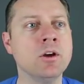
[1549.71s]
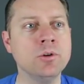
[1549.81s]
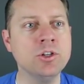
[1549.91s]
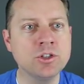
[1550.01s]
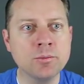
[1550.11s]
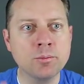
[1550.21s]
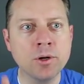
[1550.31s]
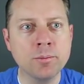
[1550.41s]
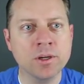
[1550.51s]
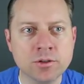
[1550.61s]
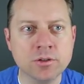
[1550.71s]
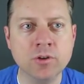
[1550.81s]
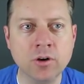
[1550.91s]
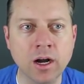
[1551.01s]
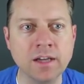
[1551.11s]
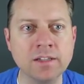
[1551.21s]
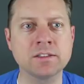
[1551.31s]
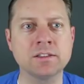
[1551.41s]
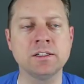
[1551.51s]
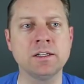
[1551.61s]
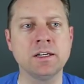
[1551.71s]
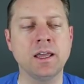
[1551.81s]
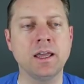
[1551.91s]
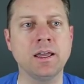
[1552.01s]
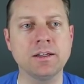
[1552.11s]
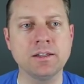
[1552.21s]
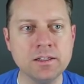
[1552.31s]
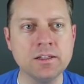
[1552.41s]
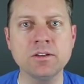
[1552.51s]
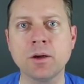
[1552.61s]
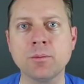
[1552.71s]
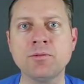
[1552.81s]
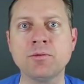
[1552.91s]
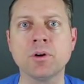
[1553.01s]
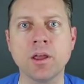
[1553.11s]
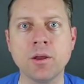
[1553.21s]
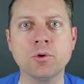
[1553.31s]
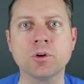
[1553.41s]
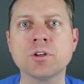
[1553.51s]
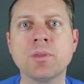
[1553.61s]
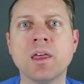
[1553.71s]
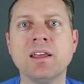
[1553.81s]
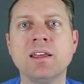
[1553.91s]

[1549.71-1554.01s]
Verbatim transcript: We shouldn't put a picture of Christ and kneel down before it and worship that